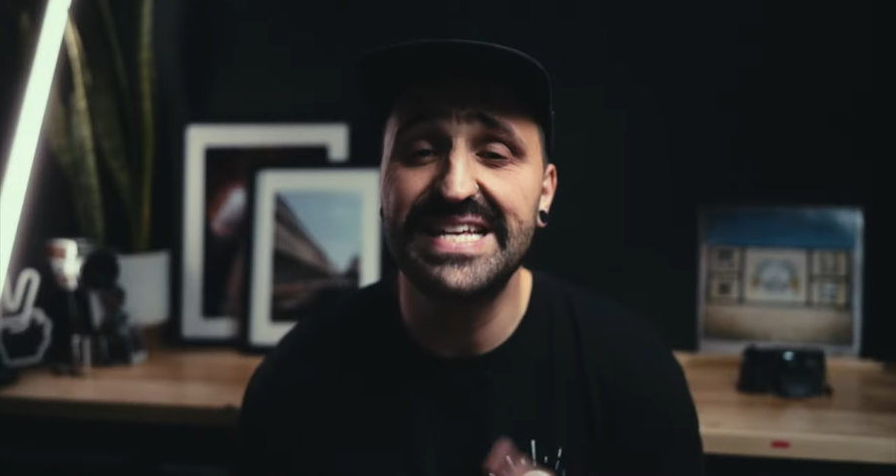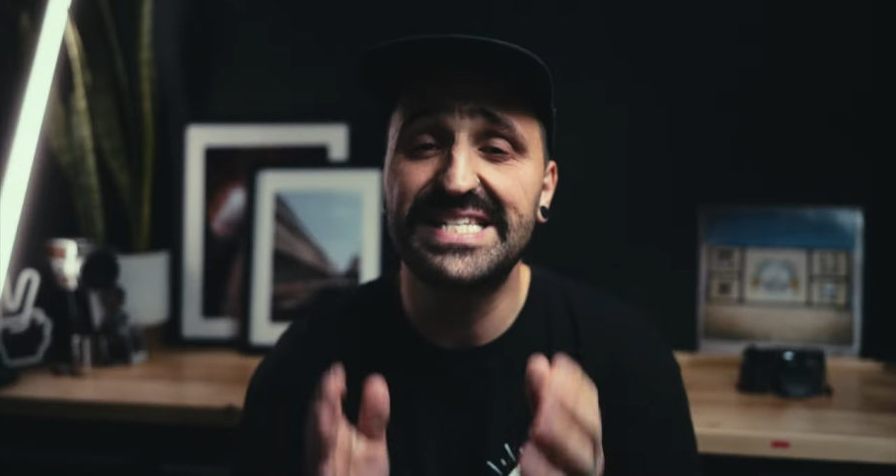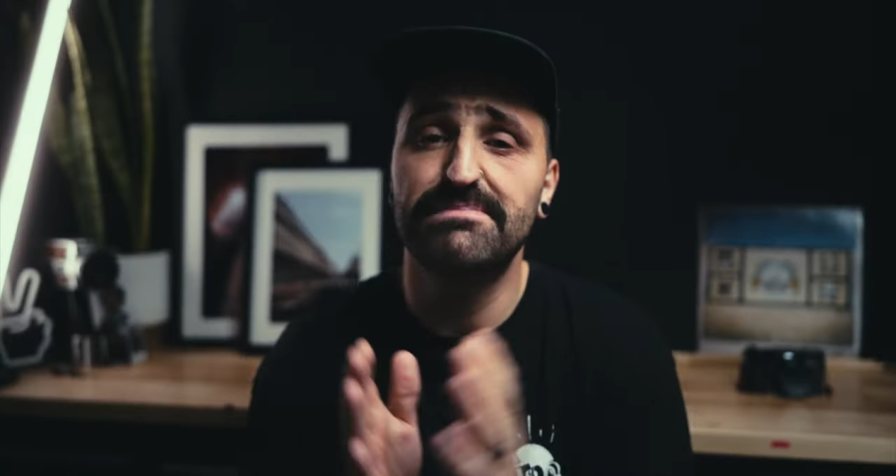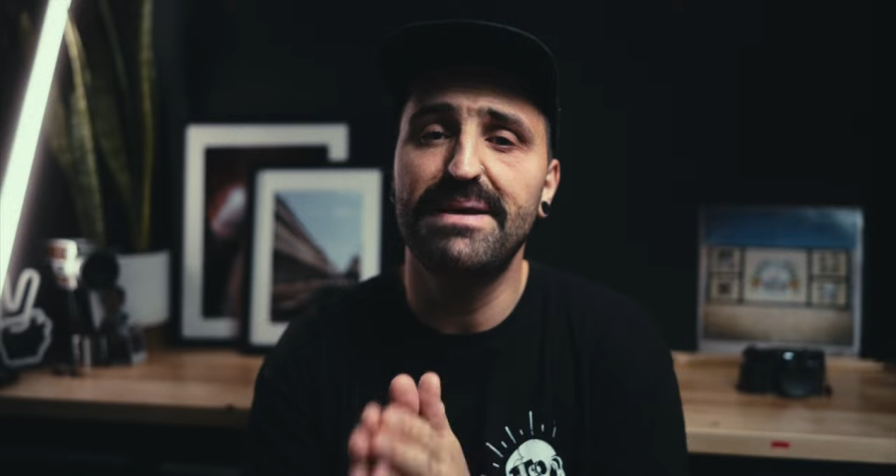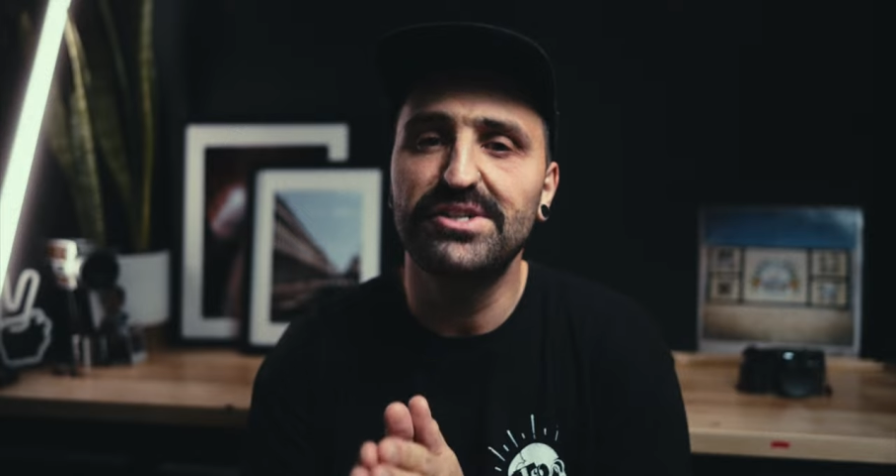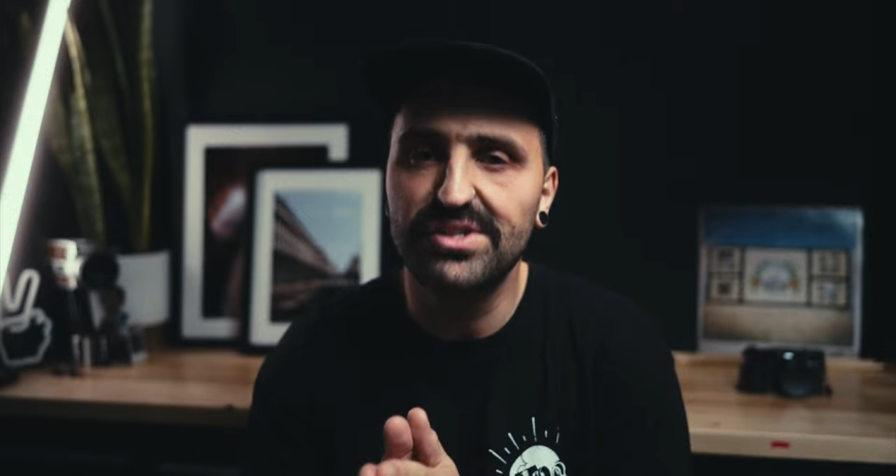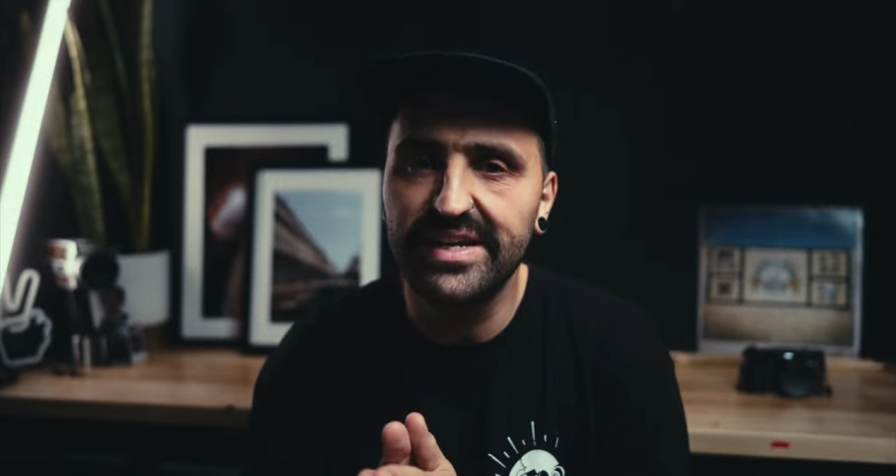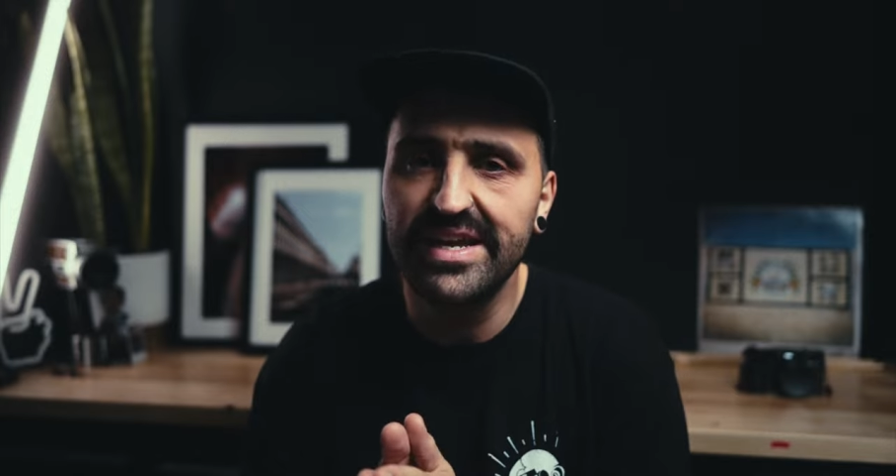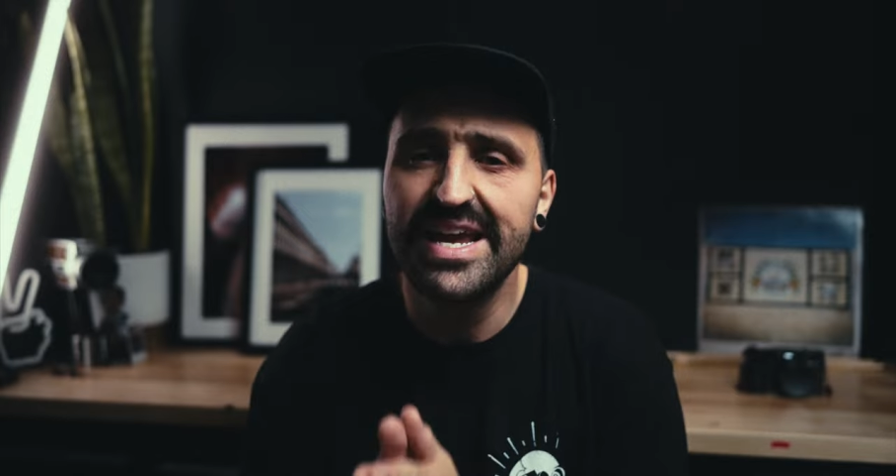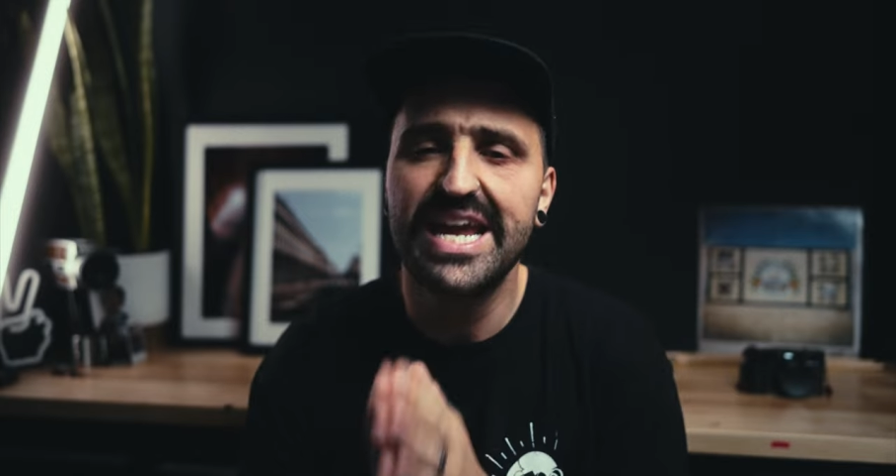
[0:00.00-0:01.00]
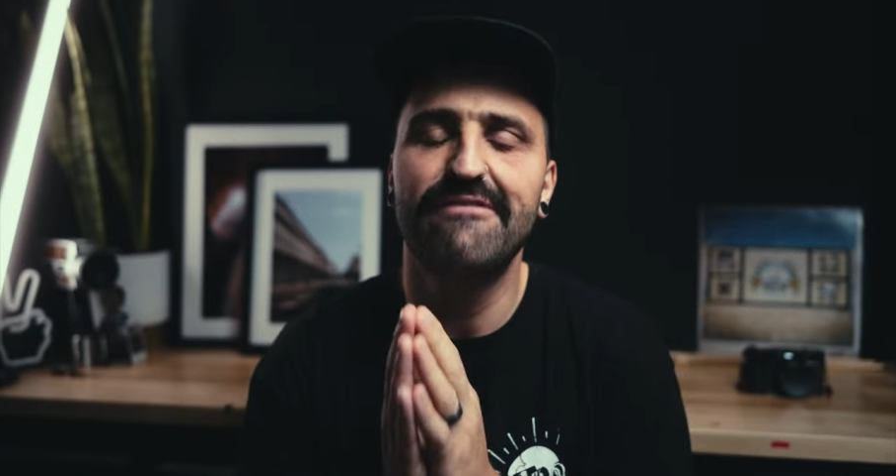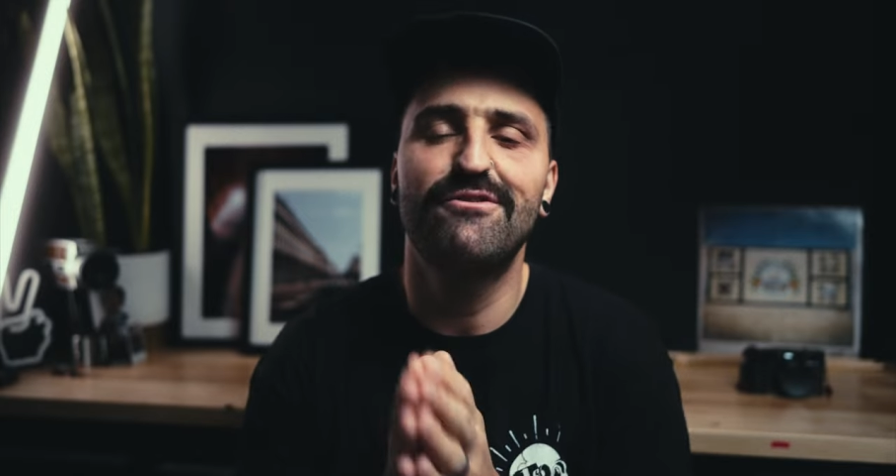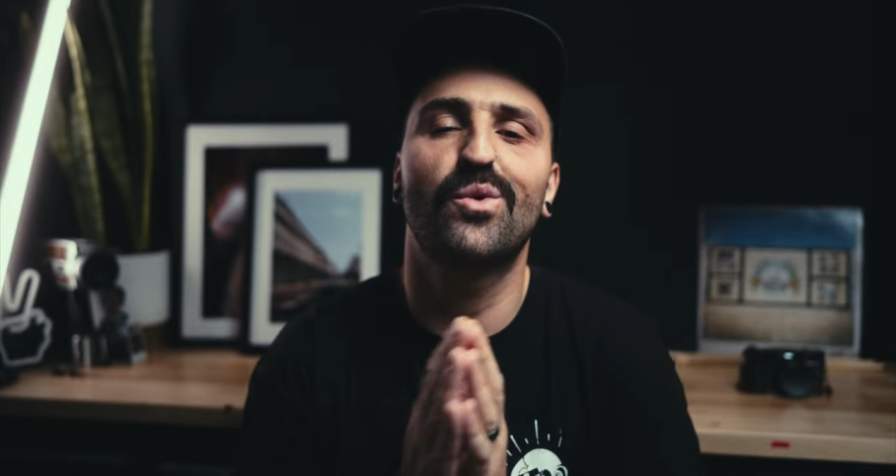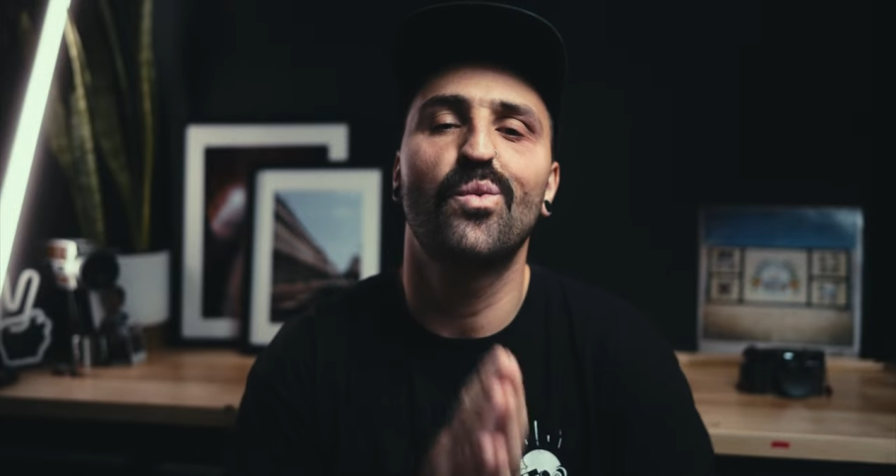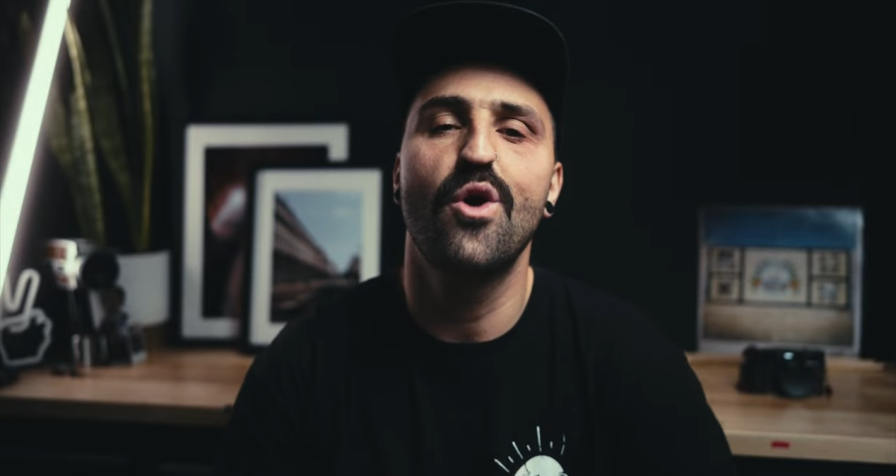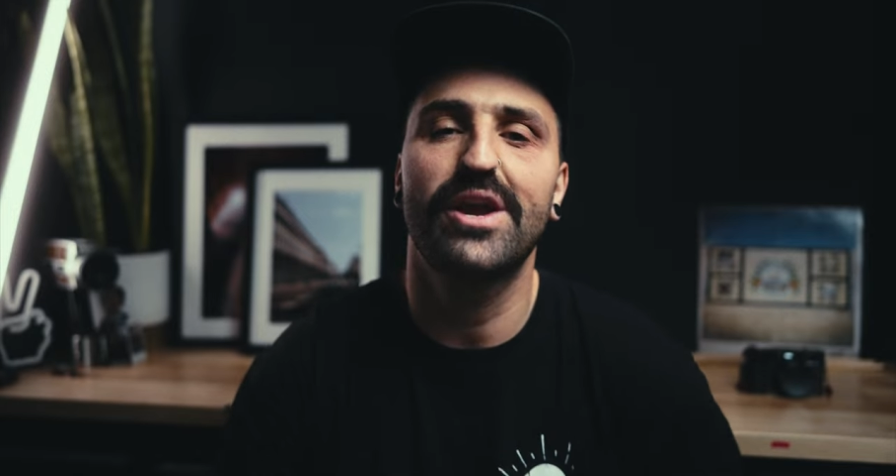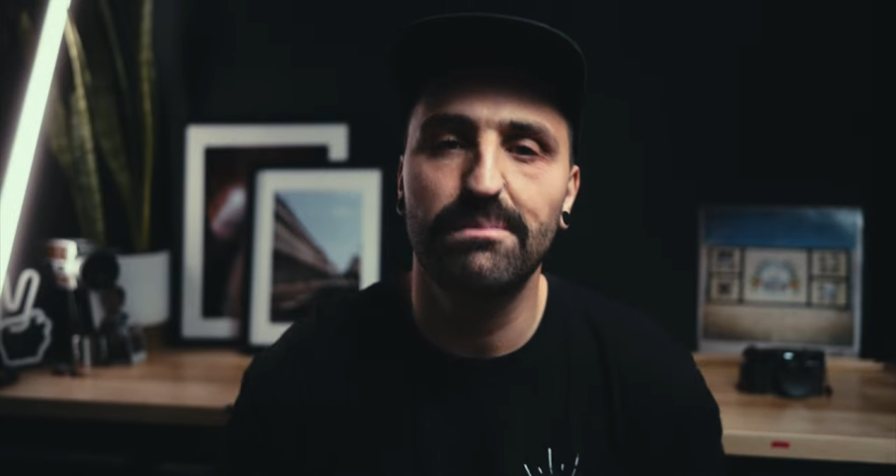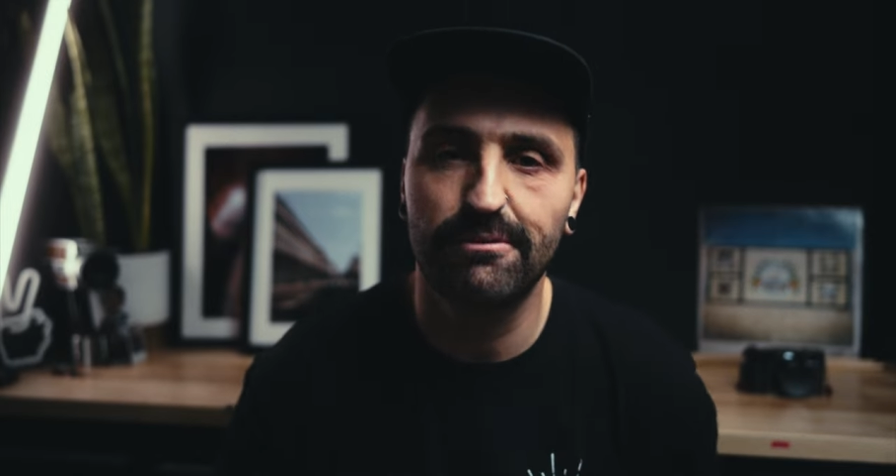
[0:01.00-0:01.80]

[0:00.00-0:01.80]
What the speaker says: especially if you're a working